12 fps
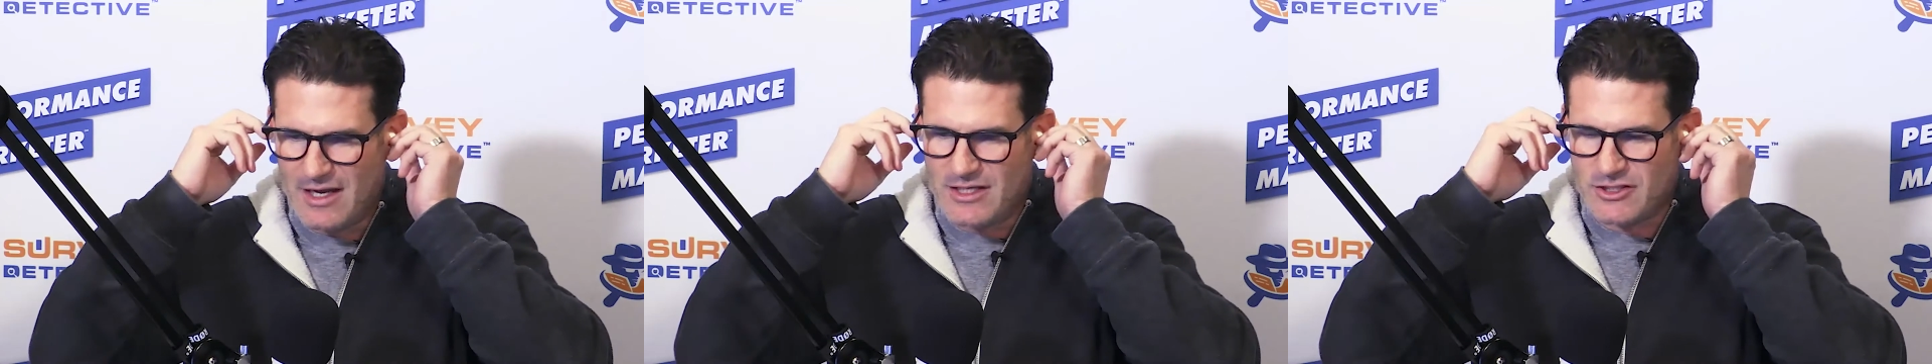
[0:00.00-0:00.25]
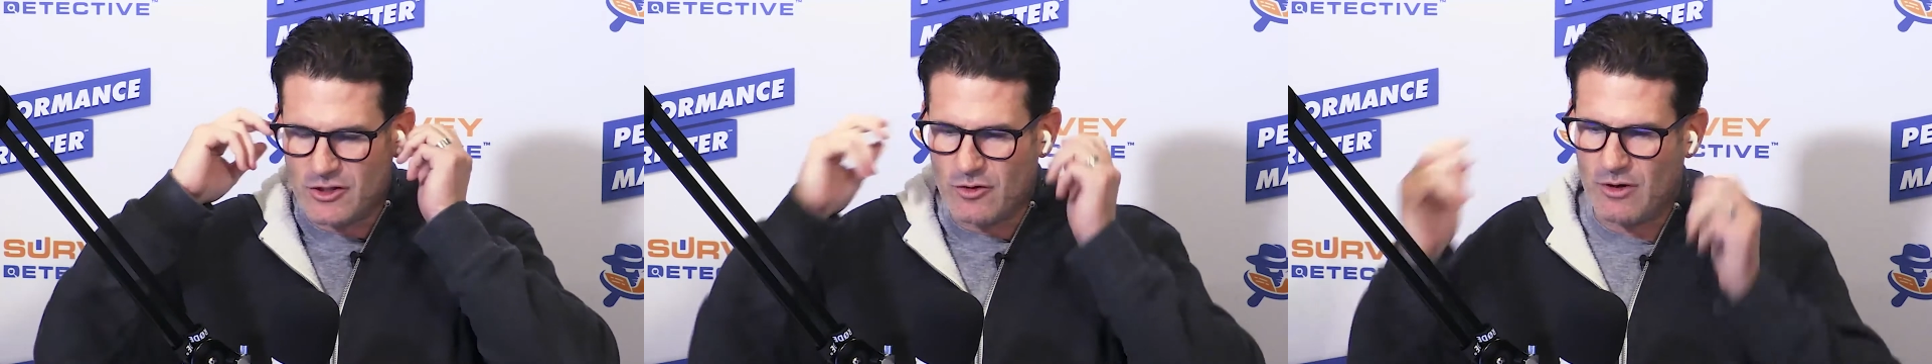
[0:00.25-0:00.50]

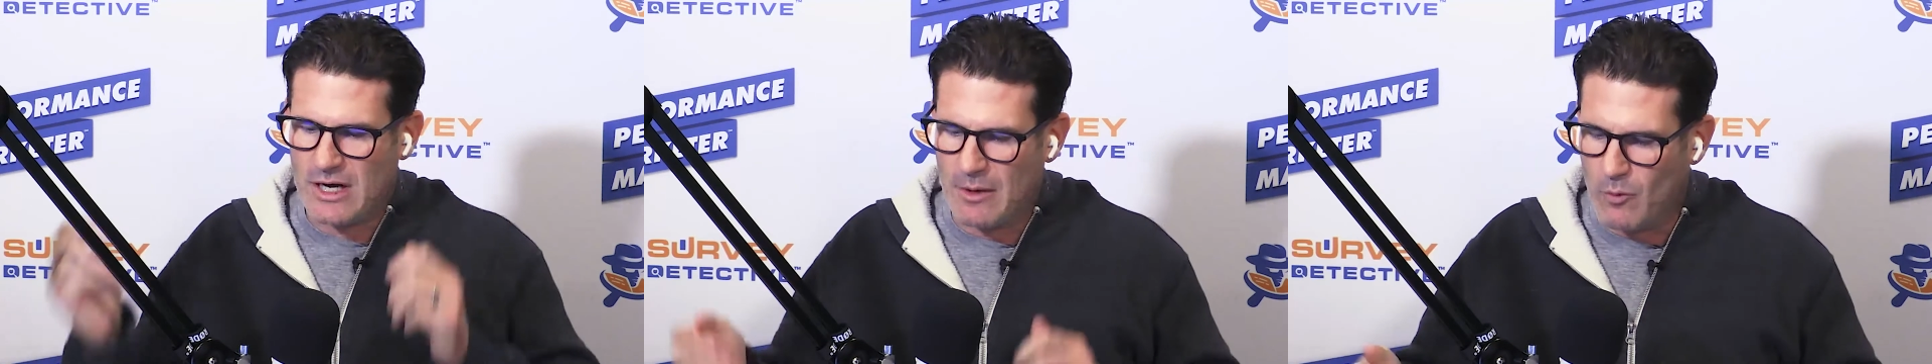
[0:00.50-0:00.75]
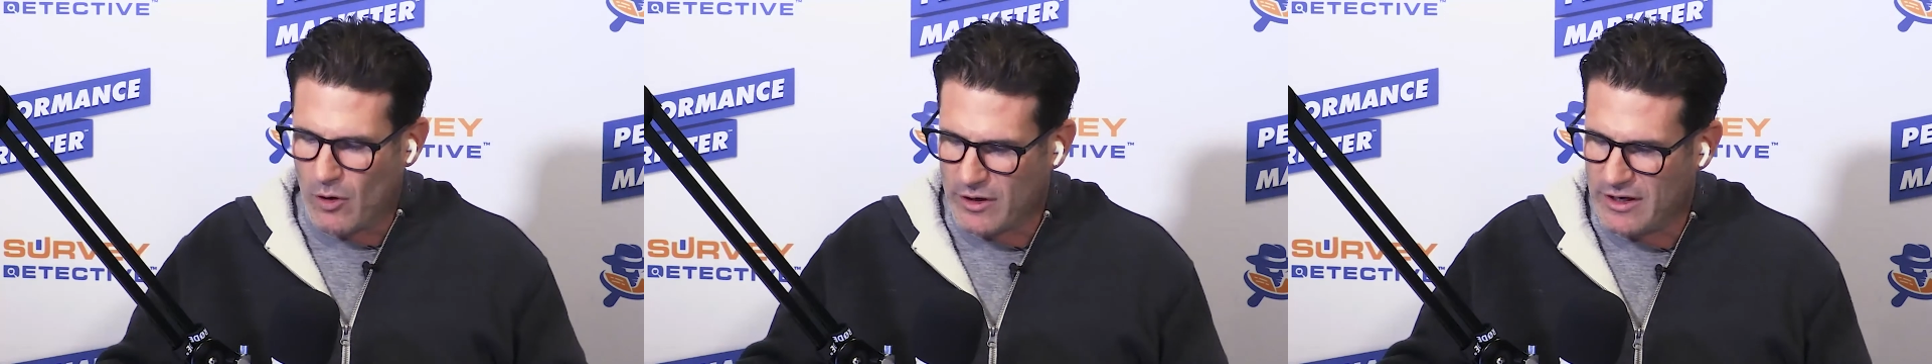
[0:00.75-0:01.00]
So
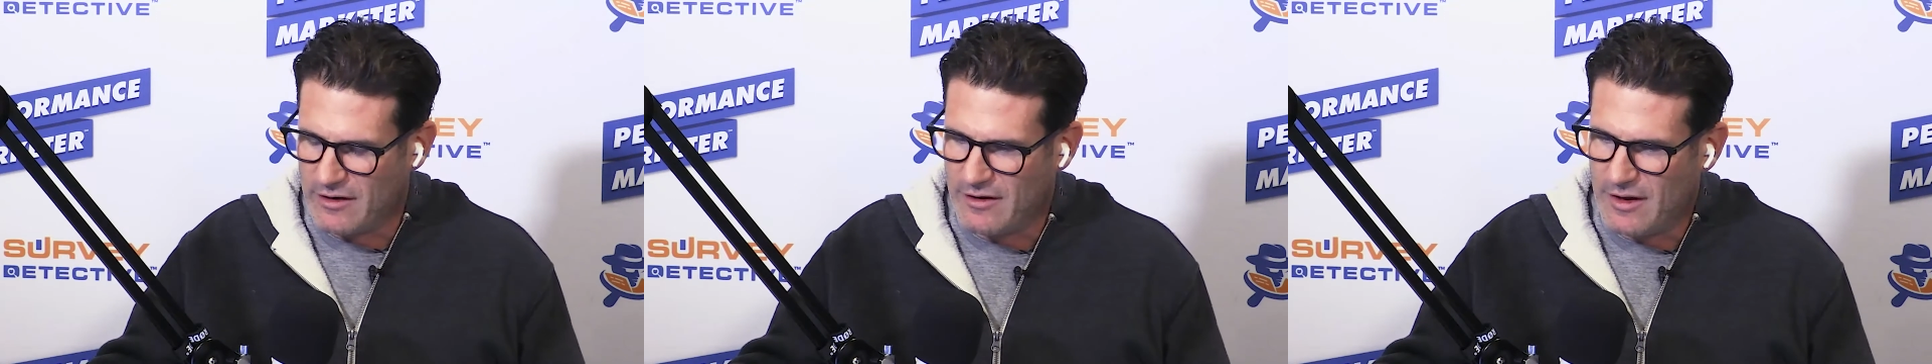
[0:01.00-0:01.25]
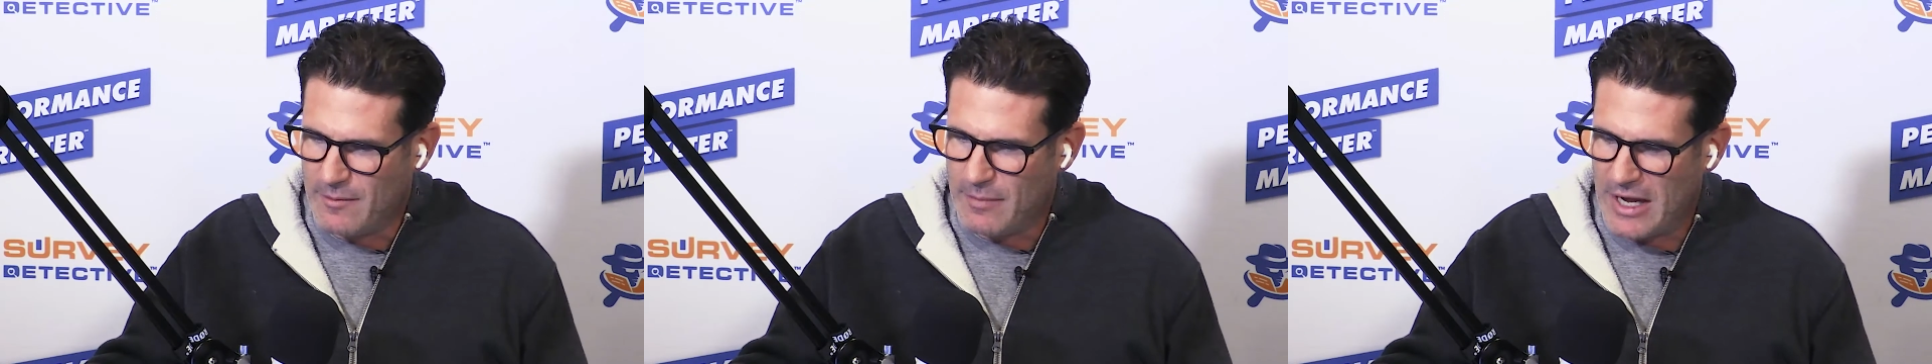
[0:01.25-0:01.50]
I'm working
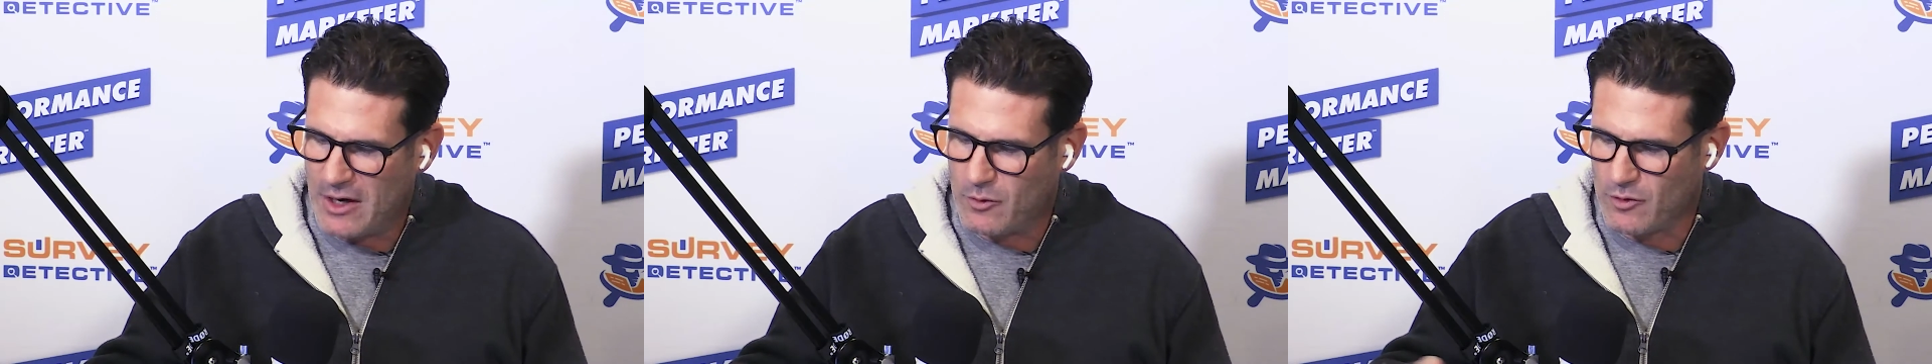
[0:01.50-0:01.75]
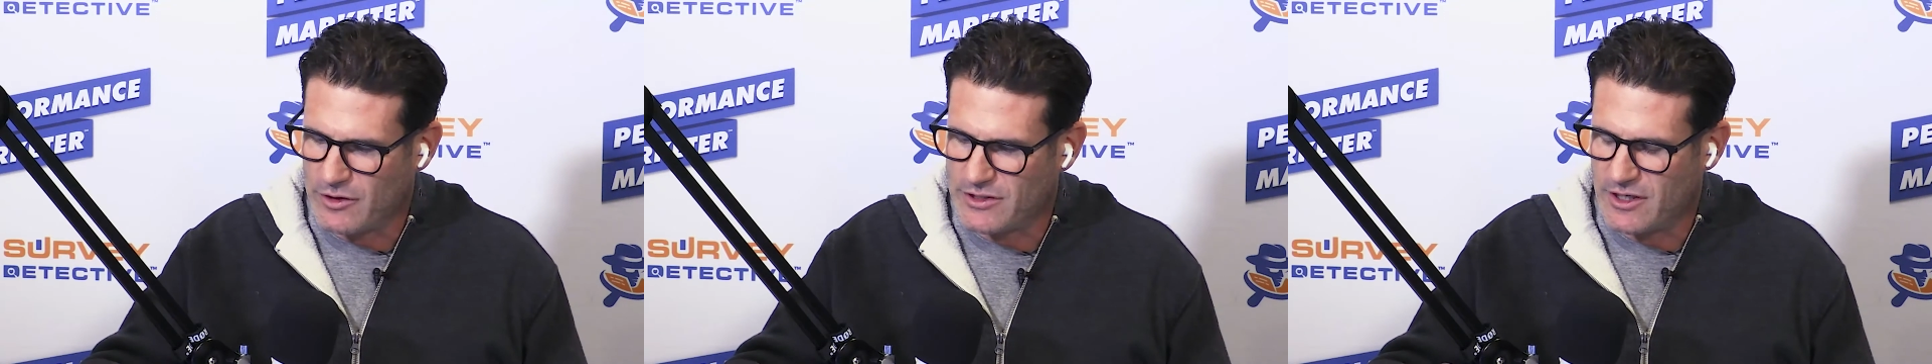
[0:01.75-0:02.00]
backwards